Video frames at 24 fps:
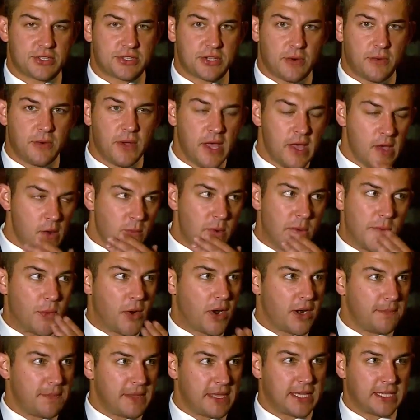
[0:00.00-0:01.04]
so we
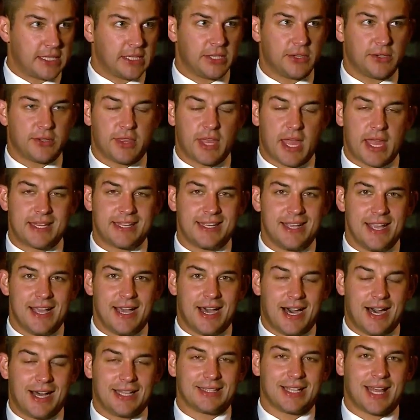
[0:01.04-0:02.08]
want to be clear that
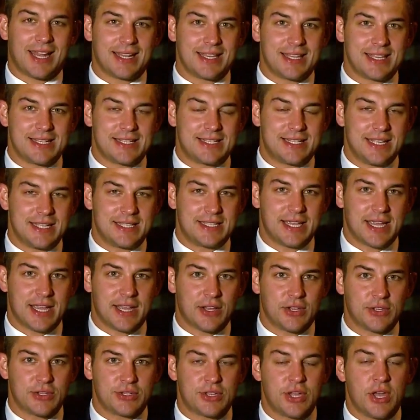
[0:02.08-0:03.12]
a lot of these
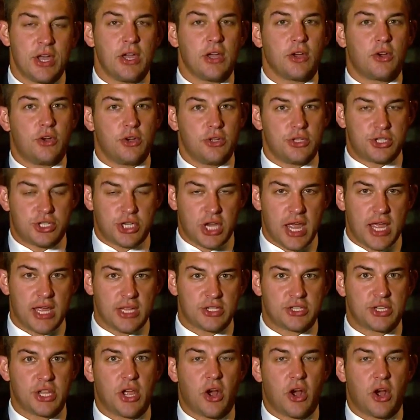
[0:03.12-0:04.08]
details could change.